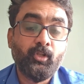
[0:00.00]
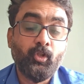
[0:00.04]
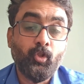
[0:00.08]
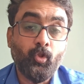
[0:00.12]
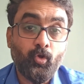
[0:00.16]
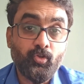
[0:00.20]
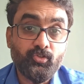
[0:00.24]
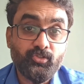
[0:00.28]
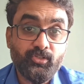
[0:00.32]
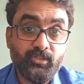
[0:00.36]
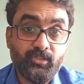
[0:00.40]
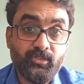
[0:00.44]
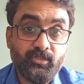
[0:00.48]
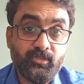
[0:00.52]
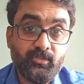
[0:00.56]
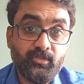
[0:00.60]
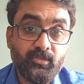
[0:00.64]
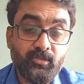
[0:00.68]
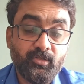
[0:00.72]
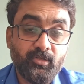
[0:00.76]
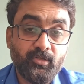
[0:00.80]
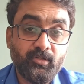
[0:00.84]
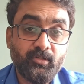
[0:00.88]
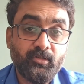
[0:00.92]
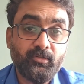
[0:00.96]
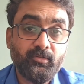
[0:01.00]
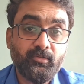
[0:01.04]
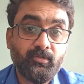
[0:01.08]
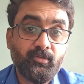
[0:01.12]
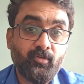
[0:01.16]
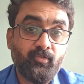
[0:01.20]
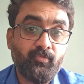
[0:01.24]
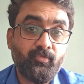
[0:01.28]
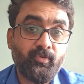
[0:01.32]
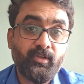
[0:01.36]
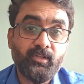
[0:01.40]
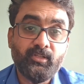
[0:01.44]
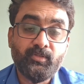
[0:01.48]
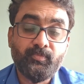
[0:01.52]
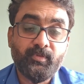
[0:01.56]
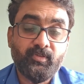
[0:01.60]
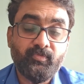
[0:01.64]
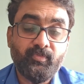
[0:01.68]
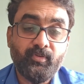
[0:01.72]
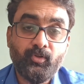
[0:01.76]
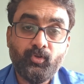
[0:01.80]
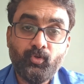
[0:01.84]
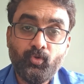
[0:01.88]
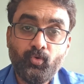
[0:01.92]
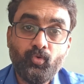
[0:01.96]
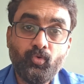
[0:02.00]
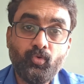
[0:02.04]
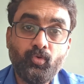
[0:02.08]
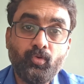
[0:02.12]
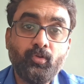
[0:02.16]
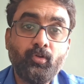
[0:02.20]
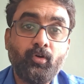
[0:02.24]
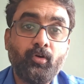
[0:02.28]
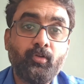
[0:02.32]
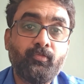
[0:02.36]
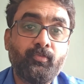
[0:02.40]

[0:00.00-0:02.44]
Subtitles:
logic of any specific tool,